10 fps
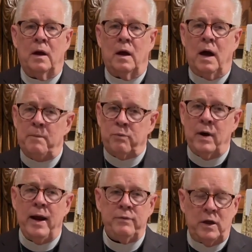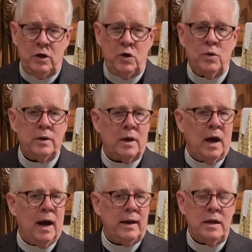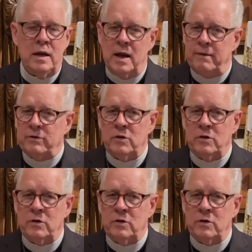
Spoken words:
I pray that you and I never